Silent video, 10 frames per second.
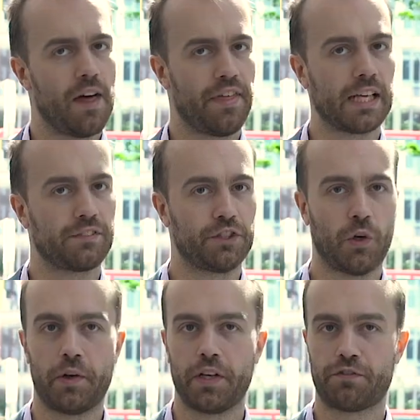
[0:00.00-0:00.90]
Thanks for
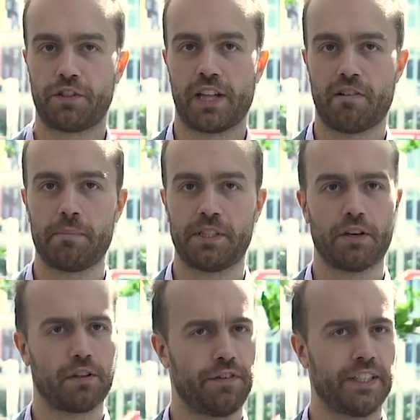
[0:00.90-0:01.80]
joining us for another
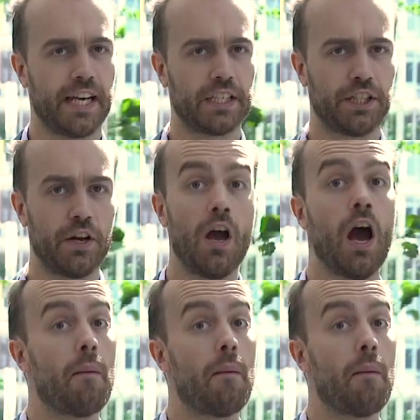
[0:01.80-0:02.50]
episode of the Fintech Show.